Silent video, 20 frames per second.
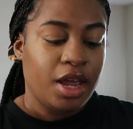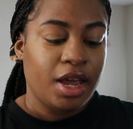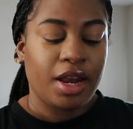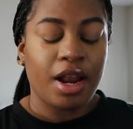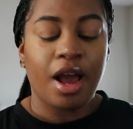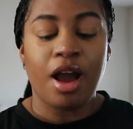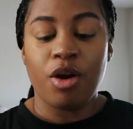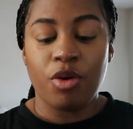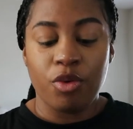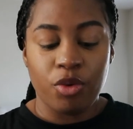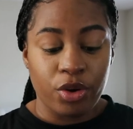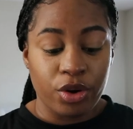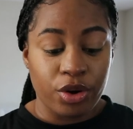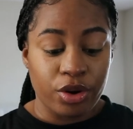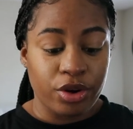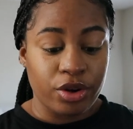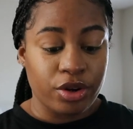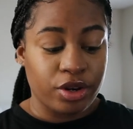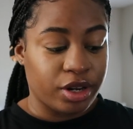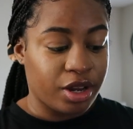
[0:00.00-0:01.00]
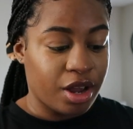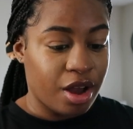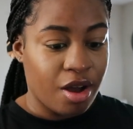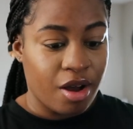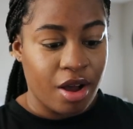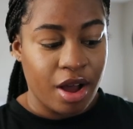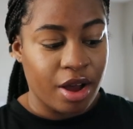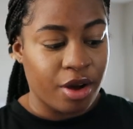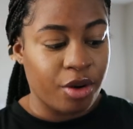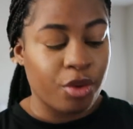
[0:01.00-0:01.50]
And I ordered, y'all,
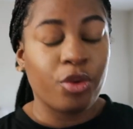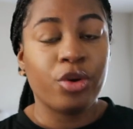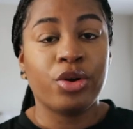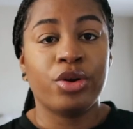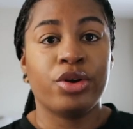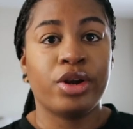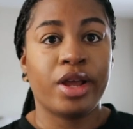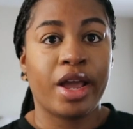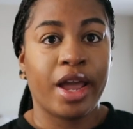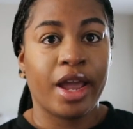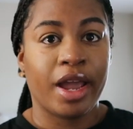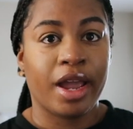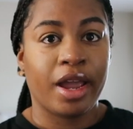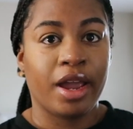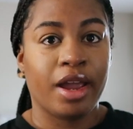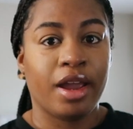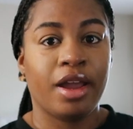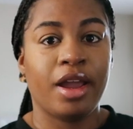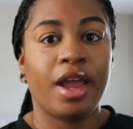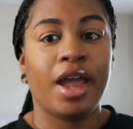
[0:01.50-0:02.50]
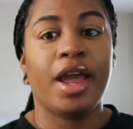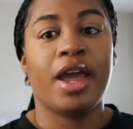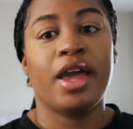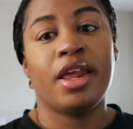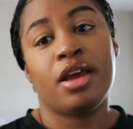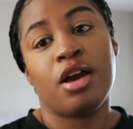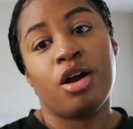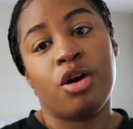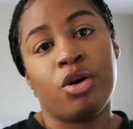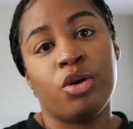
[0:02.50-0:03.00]
I ordered a
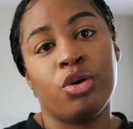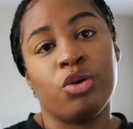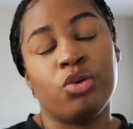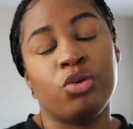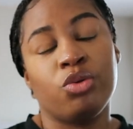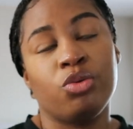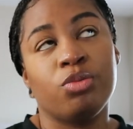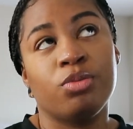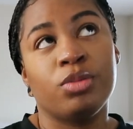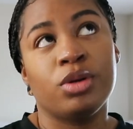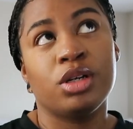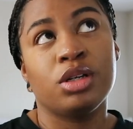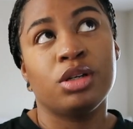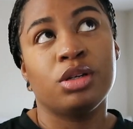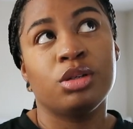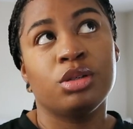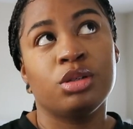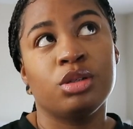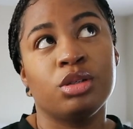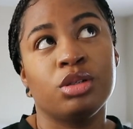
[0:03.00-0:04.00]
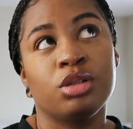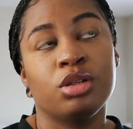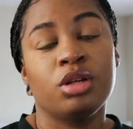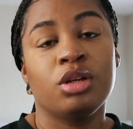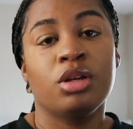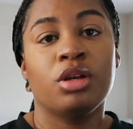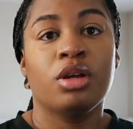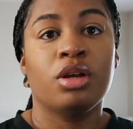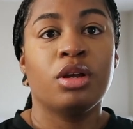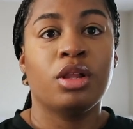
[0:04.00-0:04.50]
at-home,
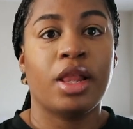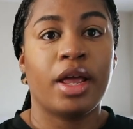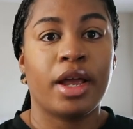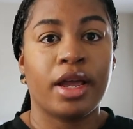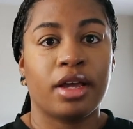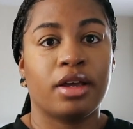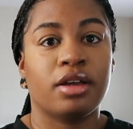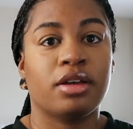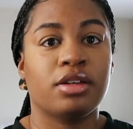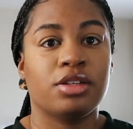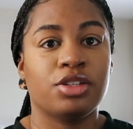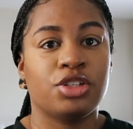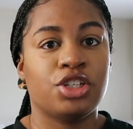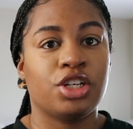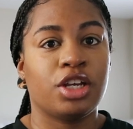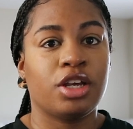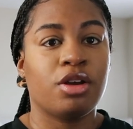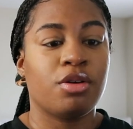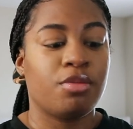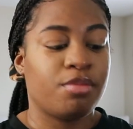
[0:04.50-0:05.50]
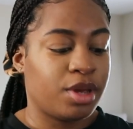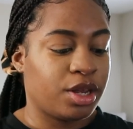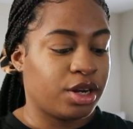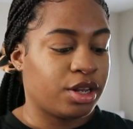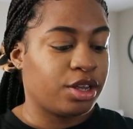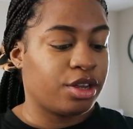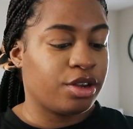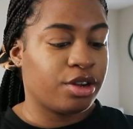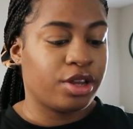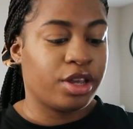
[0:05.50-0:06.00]
like, gel
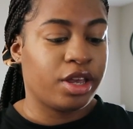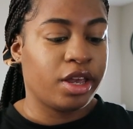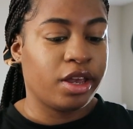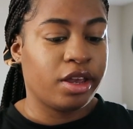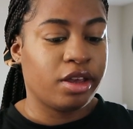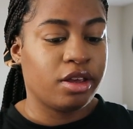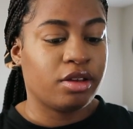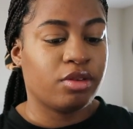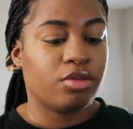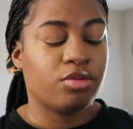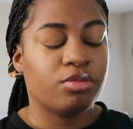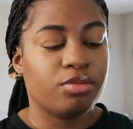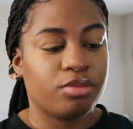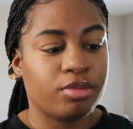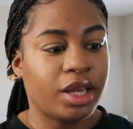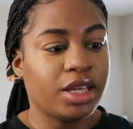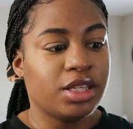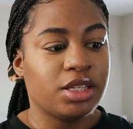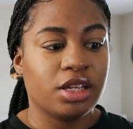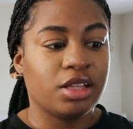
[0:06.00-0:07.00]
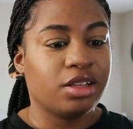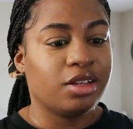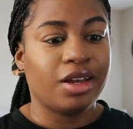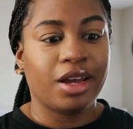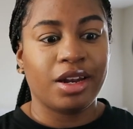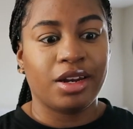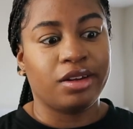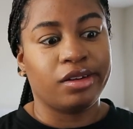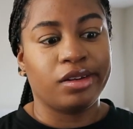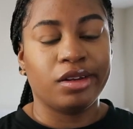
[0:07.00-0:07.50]
manicure kit
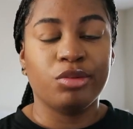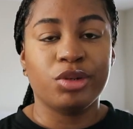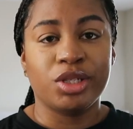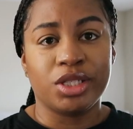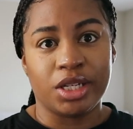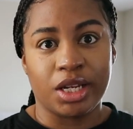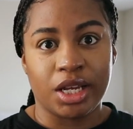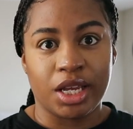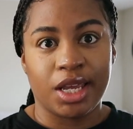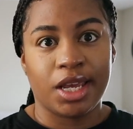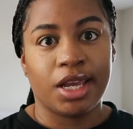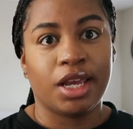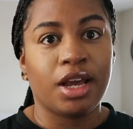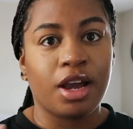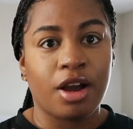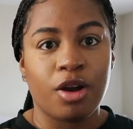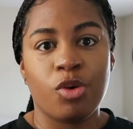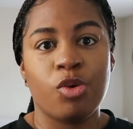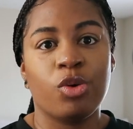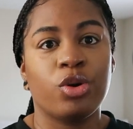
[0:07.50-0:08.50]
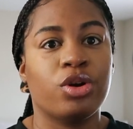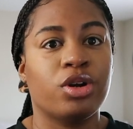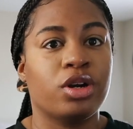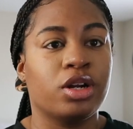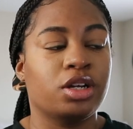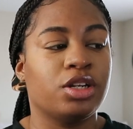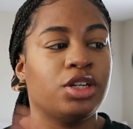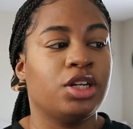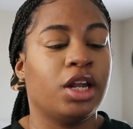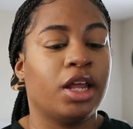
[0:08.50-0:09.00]
basically I didn't, it wasn't a kit. I
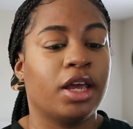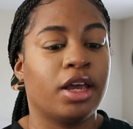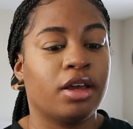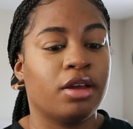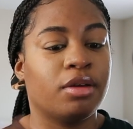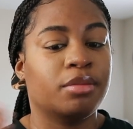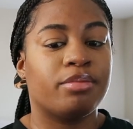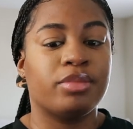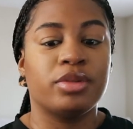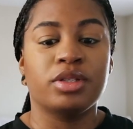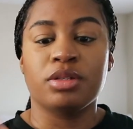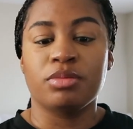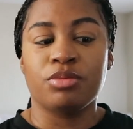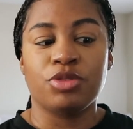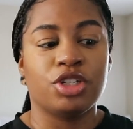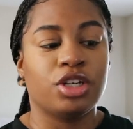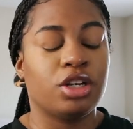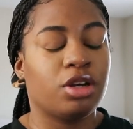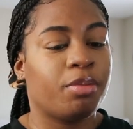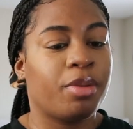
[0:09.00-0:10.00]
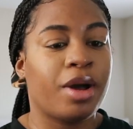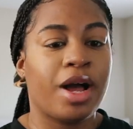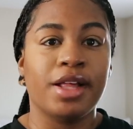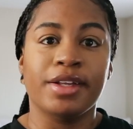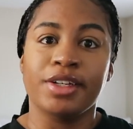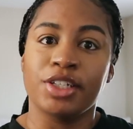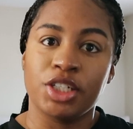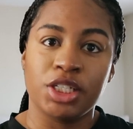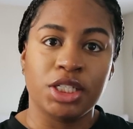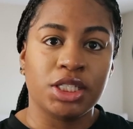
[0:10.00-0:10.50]
ordered a lamp, some gel
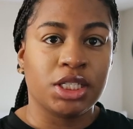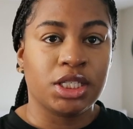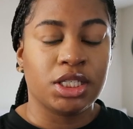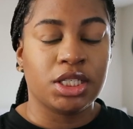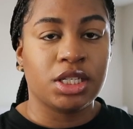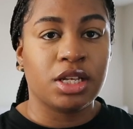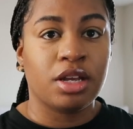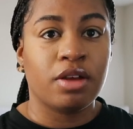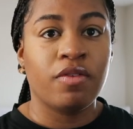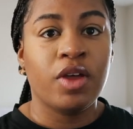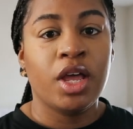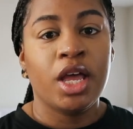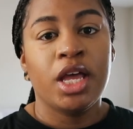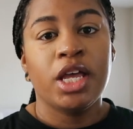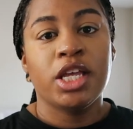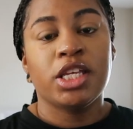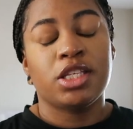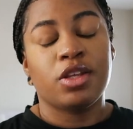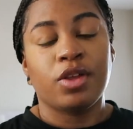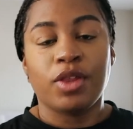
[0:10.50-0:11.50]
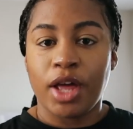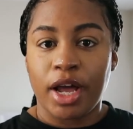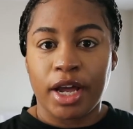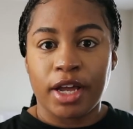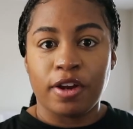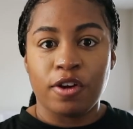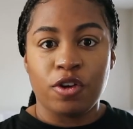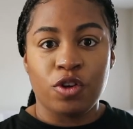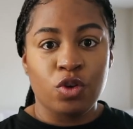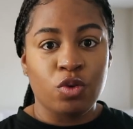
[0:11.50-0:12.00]
polishes and stuff so that I
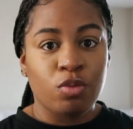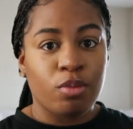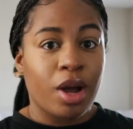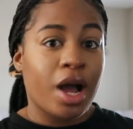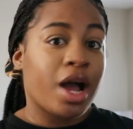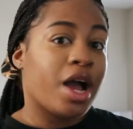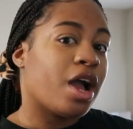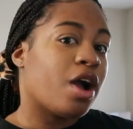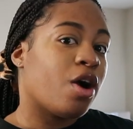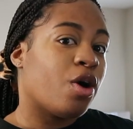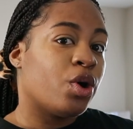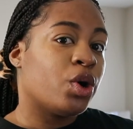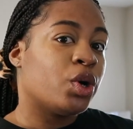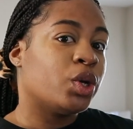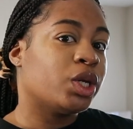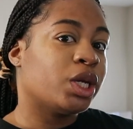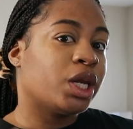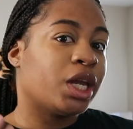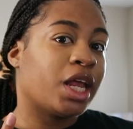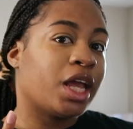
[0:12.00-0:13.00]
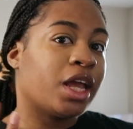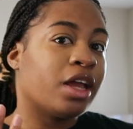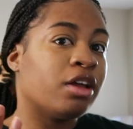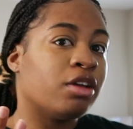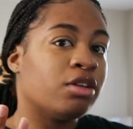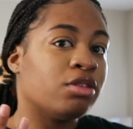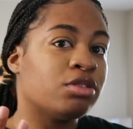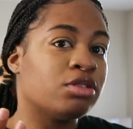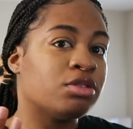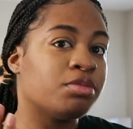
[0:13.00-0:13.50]
can do my own
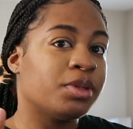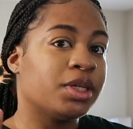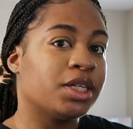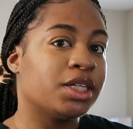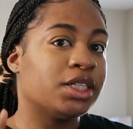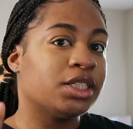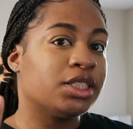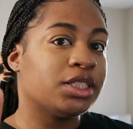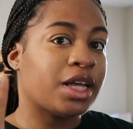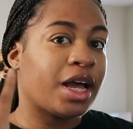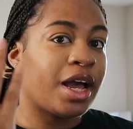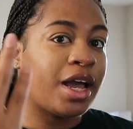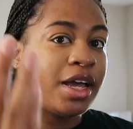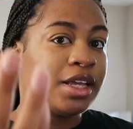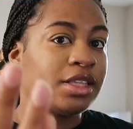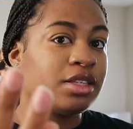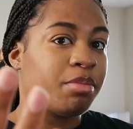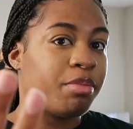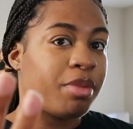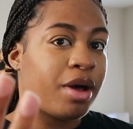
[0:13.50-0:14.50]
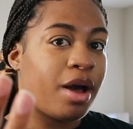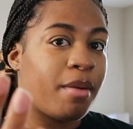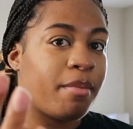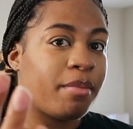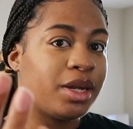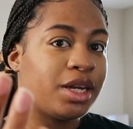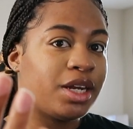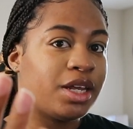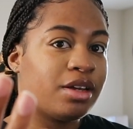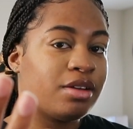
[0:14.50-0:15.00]
nails because I had to pop
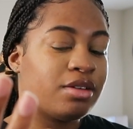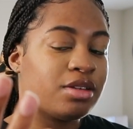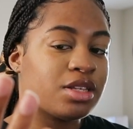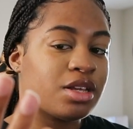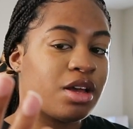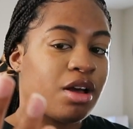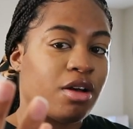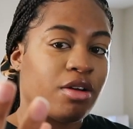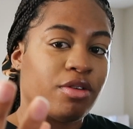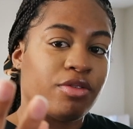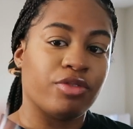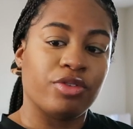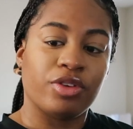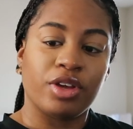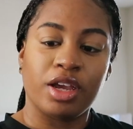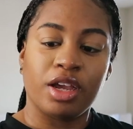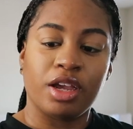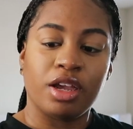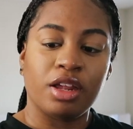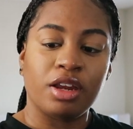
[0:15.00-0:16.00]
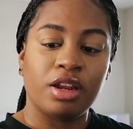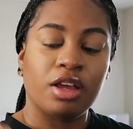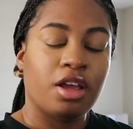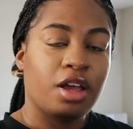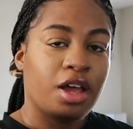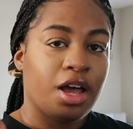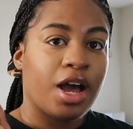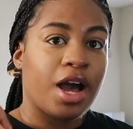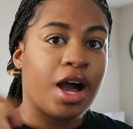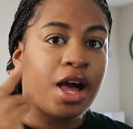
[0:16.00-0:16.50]
my nails off and
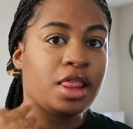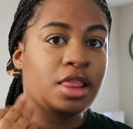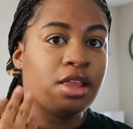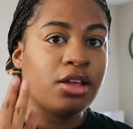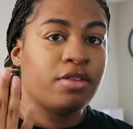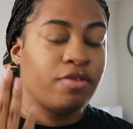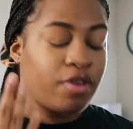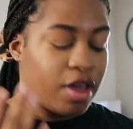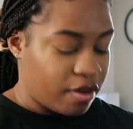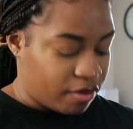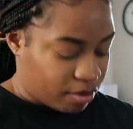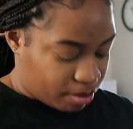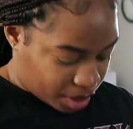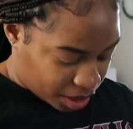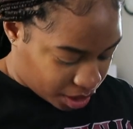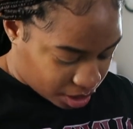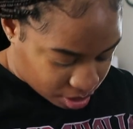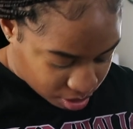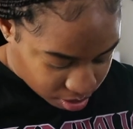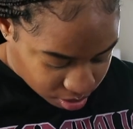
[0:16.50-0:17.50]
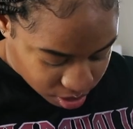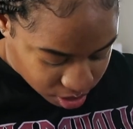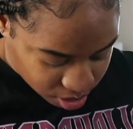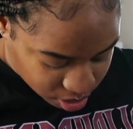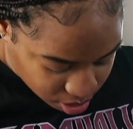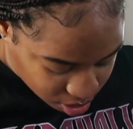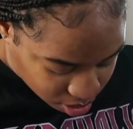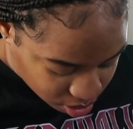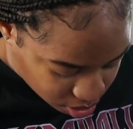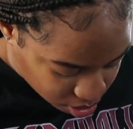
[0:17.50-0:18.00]
I love having my nails
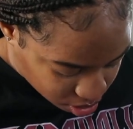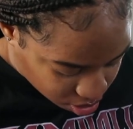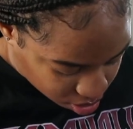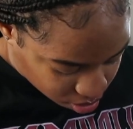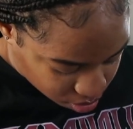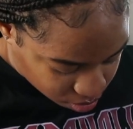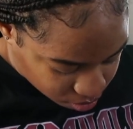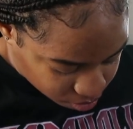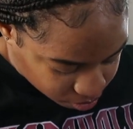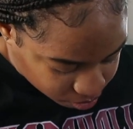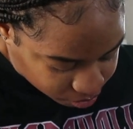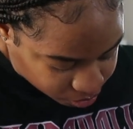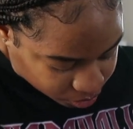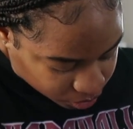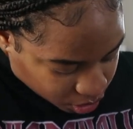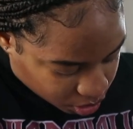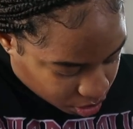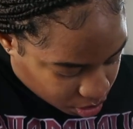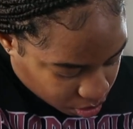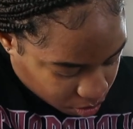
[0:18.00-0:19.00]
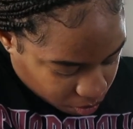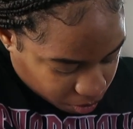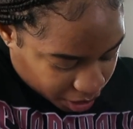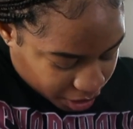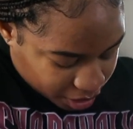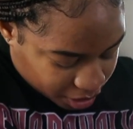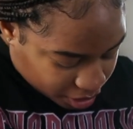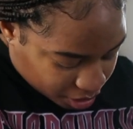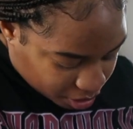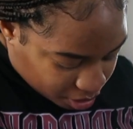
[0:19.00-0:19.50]
done. So
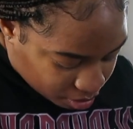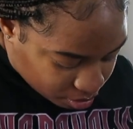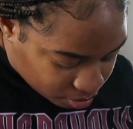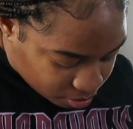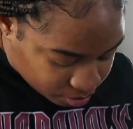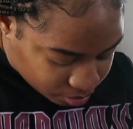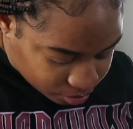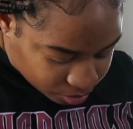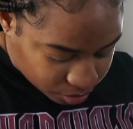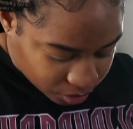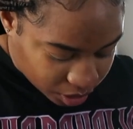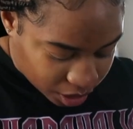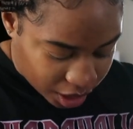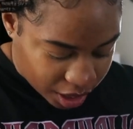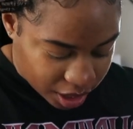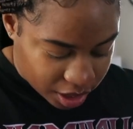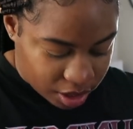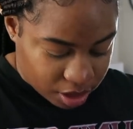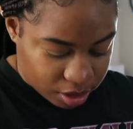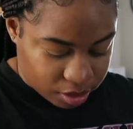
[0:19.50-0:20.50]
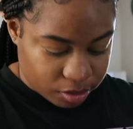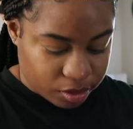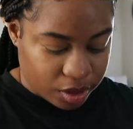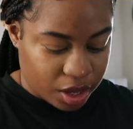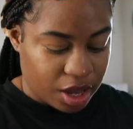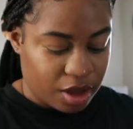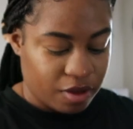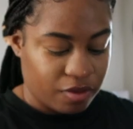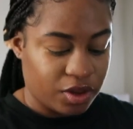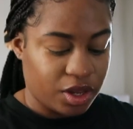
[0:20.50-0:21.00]
right now I don't
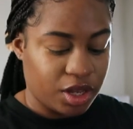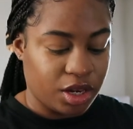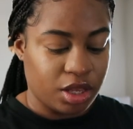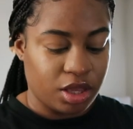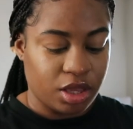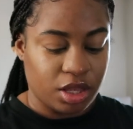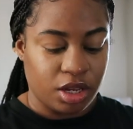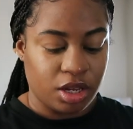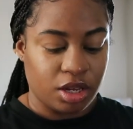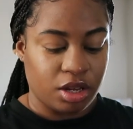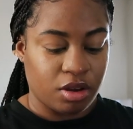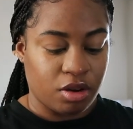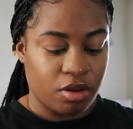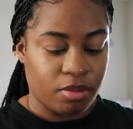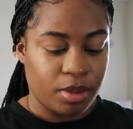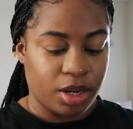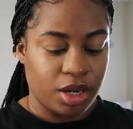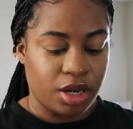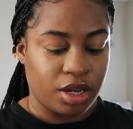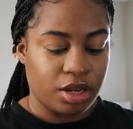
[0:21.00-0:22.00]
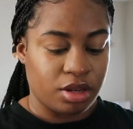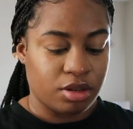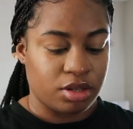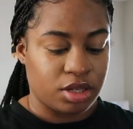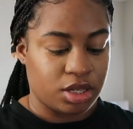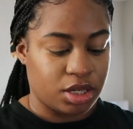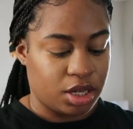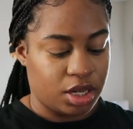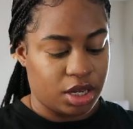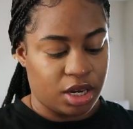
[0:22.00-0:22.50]
have anything on my
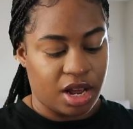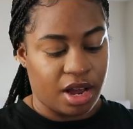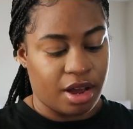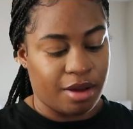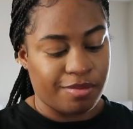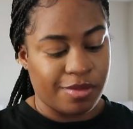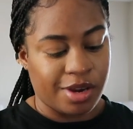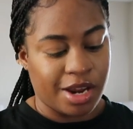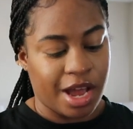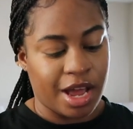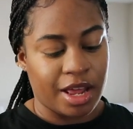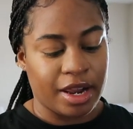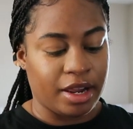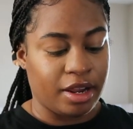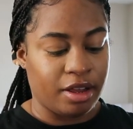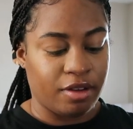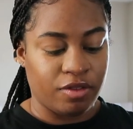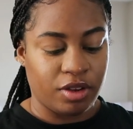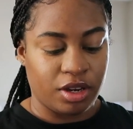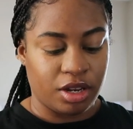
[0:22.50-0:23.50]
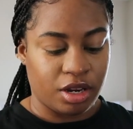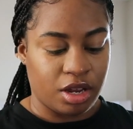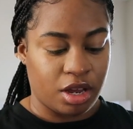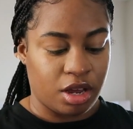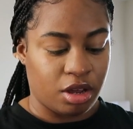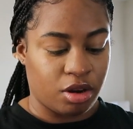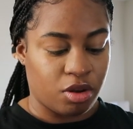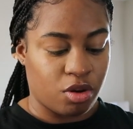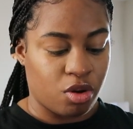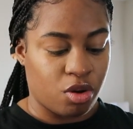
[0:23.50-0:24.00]
nails and I'm not loving it
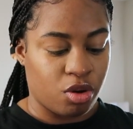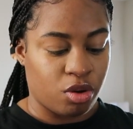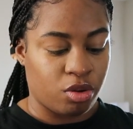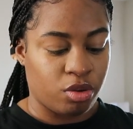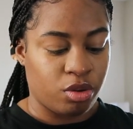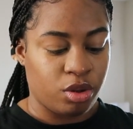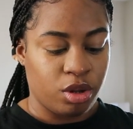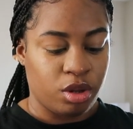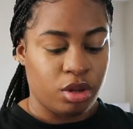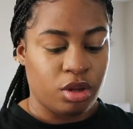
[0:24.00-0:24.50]
at all.